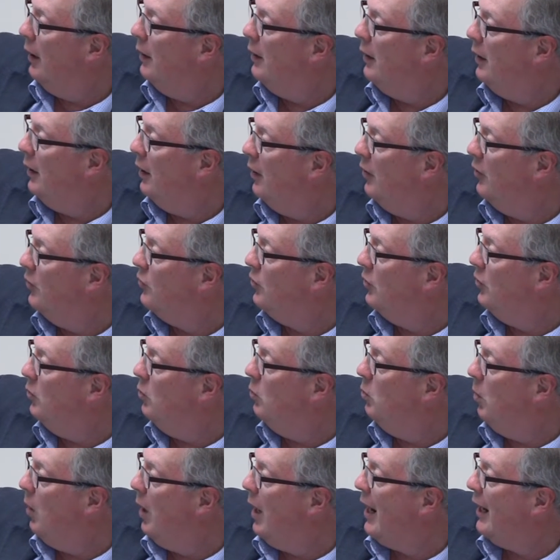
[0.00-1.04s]
Is you
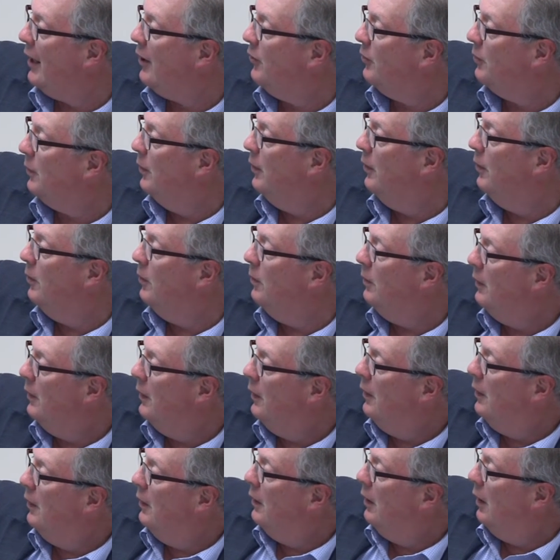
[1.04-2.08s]
walk through
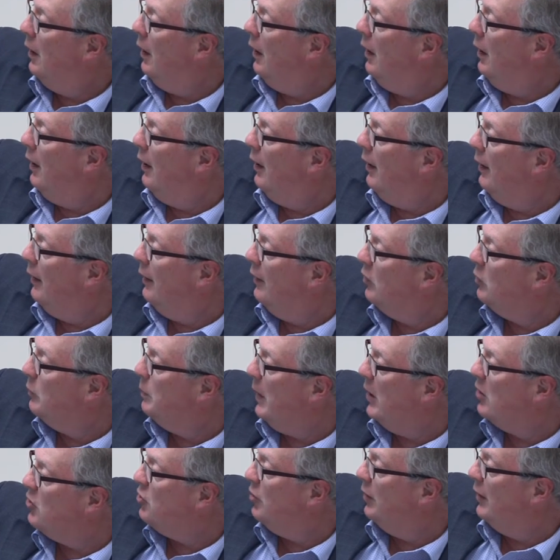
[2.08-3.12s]

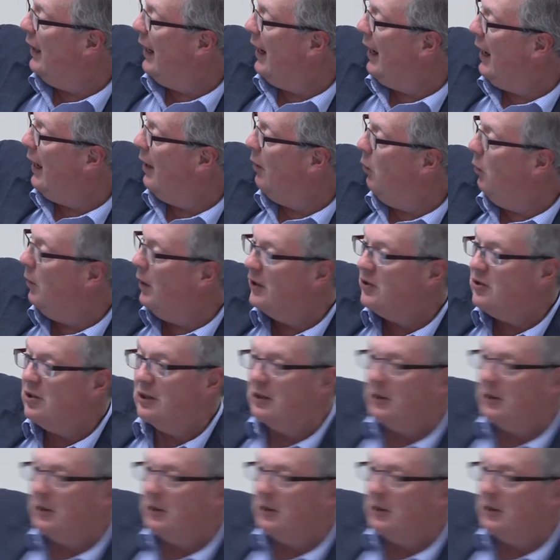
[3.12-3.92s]
especially what's the